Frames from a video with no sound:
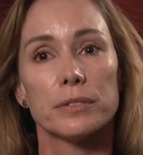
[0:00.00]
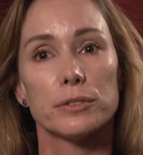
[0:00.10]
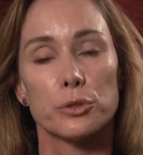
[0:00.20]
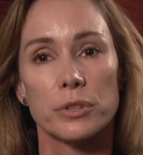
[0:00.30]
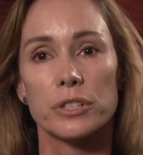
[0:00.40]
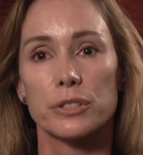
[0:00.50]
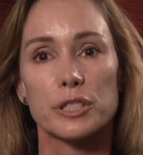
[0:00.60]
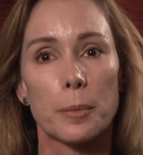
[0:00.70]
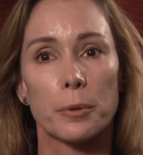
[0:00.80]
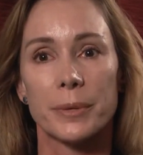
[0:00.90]
nutritional
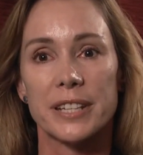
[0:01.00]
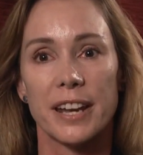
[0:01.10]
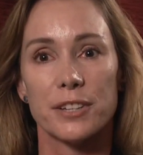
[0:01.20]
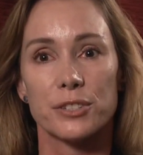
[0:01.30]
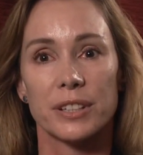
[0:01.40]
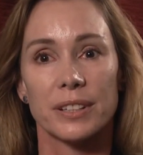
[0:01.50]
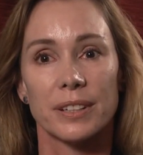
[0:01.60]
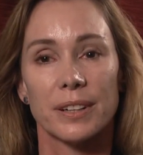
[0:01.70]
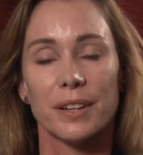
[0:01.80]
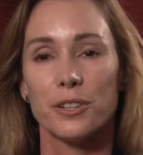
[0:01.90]
supplementation.
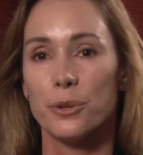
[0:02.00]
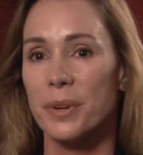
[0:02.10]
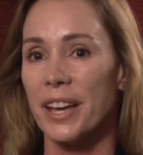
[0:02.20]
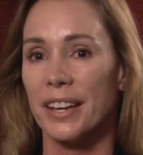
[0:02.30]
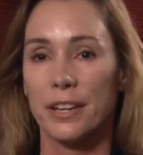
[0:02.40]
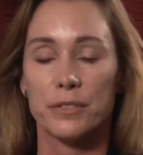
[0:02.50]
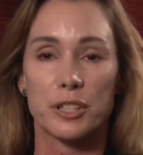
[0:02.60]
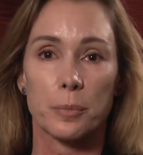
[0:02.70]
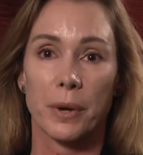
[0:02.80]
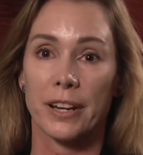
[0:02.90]
You can't give
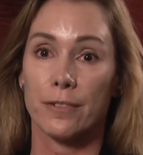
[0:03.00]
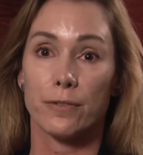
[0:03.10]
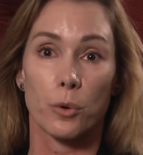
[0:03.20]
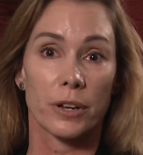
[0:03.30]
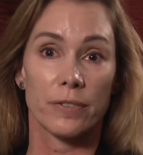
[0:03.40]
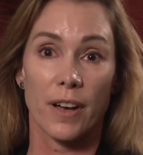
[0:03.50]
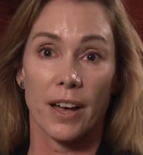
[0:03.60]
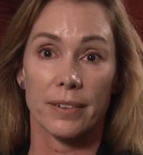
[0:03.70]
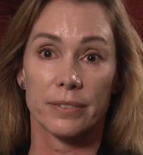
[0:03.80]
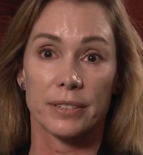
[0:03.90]
somebody
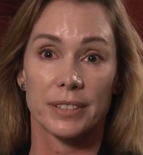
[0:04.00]
45